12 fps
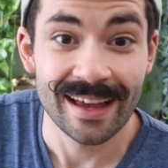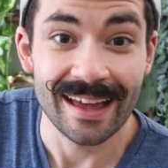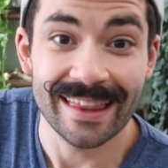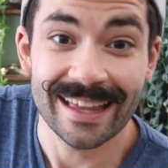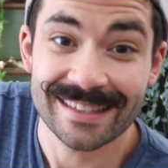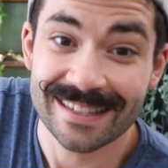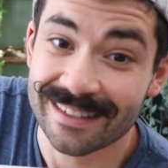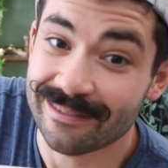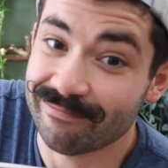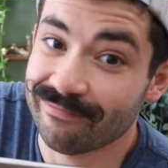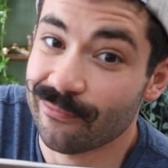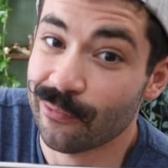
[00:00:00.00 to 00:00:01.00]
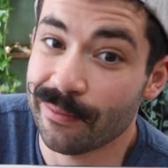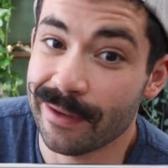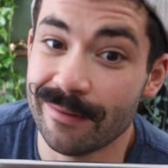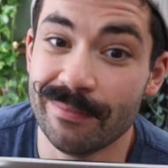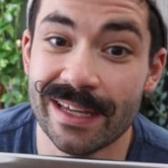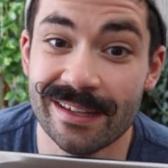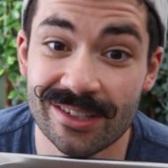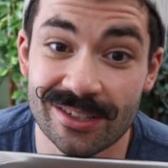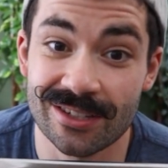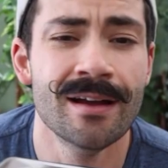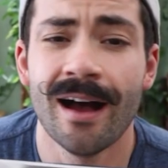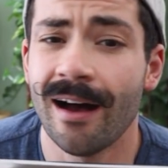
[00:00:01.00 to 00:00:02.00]
And that's it, we made
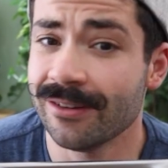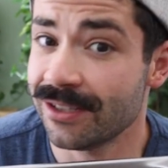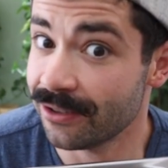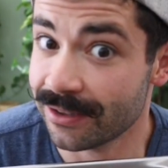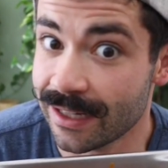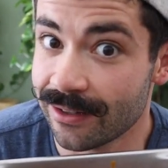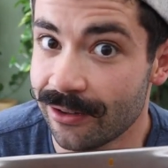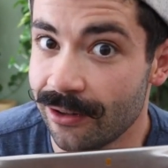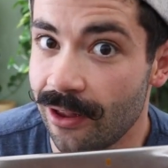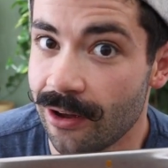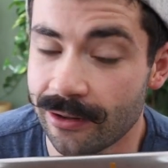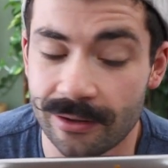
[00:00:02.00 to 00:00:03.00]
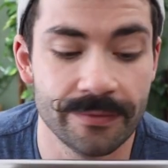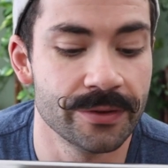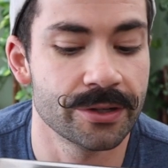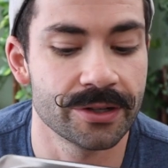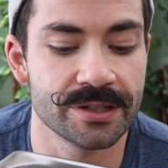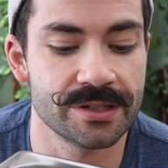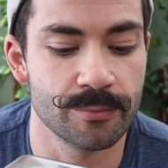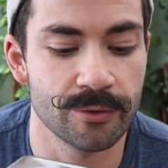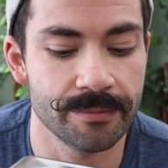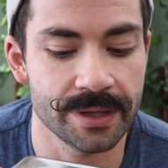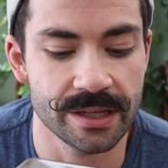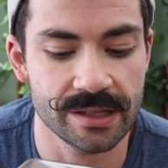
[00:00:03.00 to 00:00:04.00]
beans. Obviously it'll take a little longer if you're cooking some more
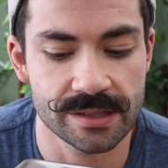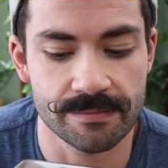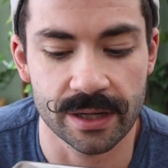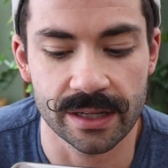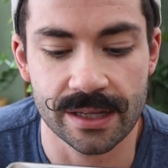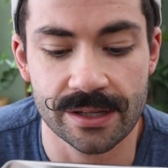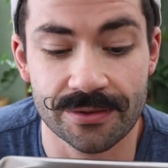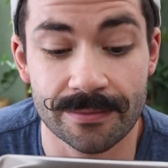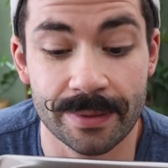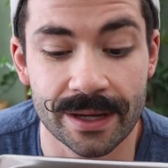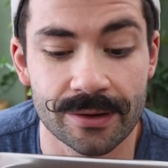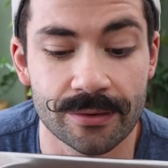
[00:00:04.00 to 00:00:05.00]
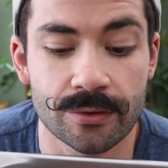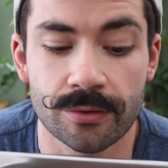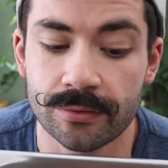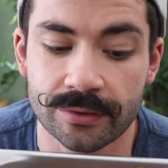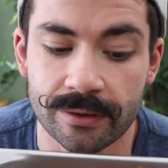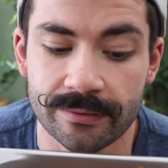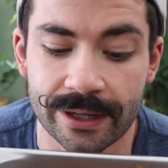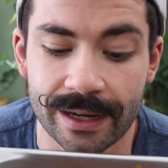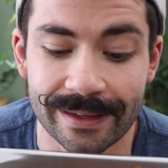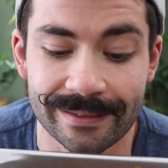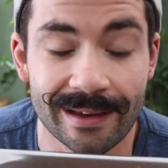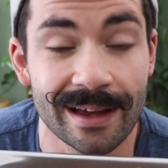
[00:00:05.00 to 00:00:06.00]
beans, but these are better cooled
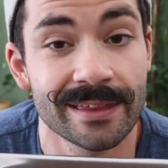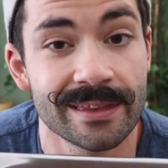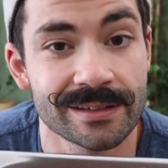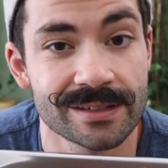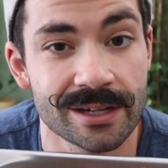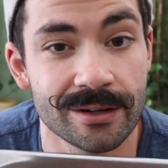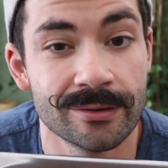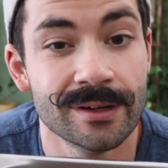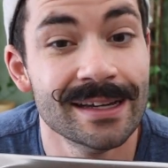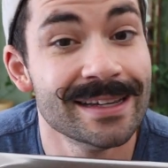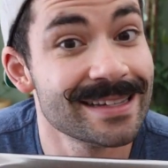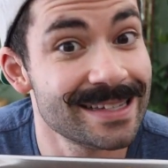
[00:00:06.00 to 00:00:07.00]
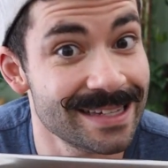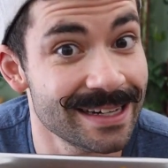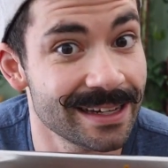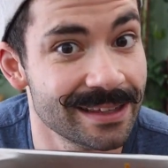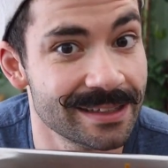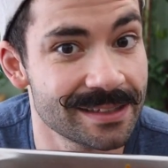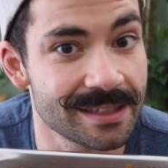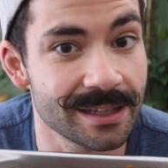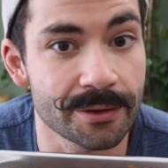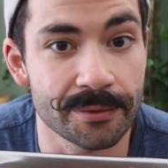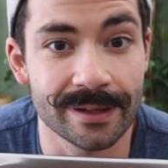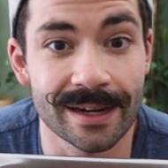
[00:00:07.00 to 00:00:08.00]
overnight, I think so, sitting in this
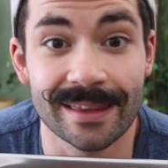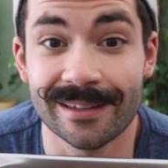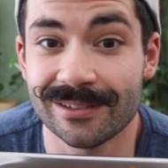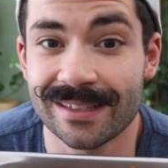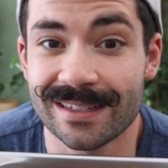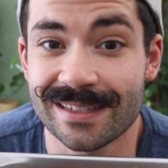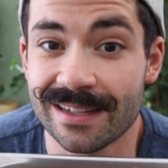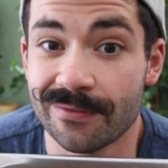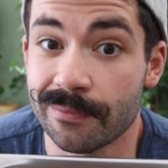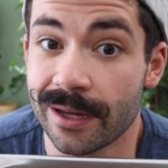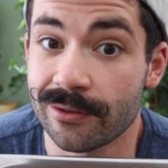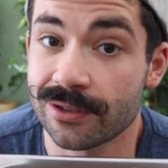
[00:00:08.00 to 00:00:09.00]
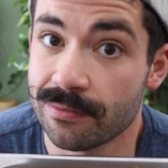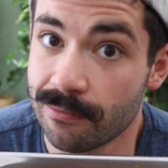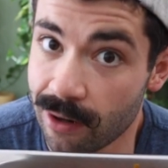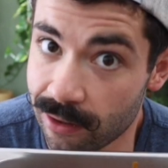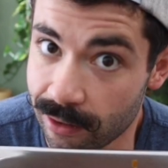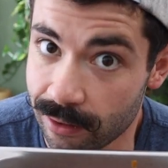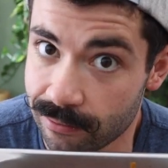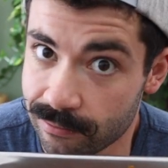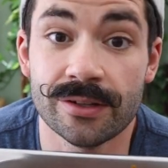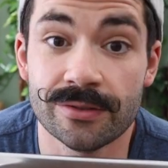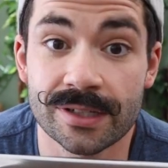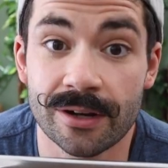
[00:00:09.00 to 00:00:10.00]
liquid, and they'll taste even better tomorrow.
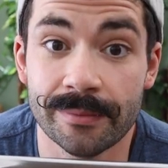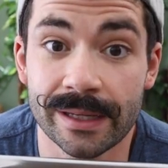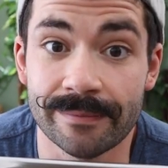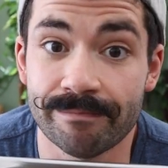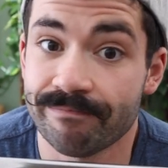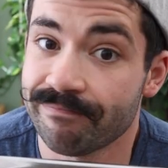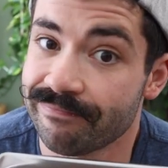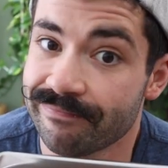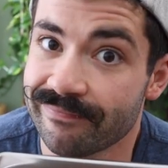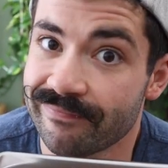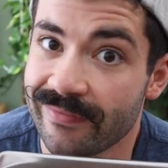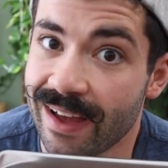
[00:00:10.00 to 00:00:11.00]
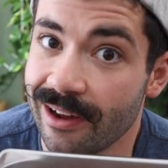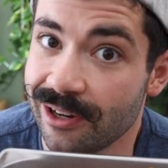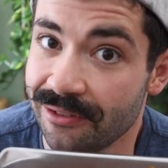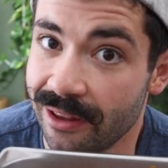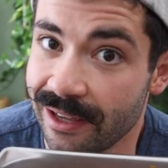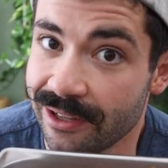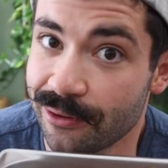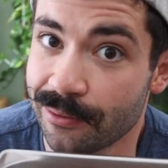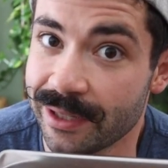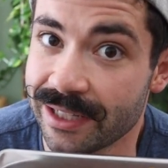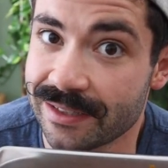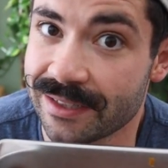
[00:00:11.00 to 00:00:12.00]
And you tell me, how do you like your
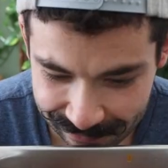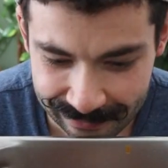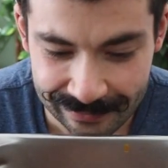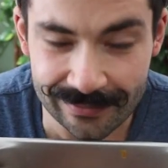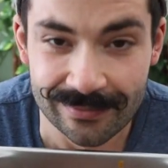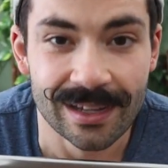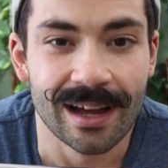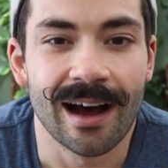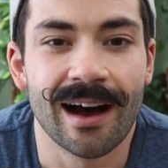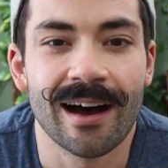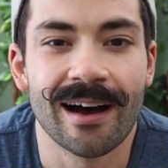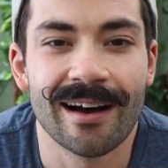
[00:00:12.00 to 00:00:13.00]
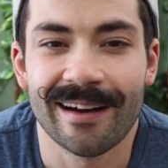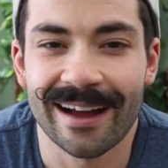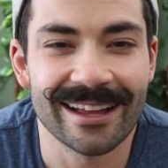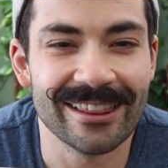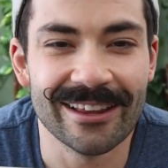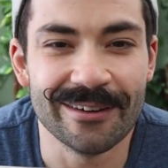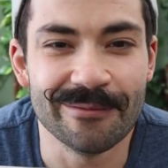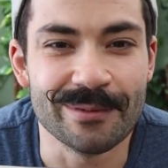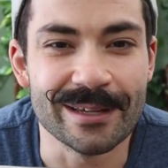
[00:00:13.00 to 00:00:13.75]
beans? I love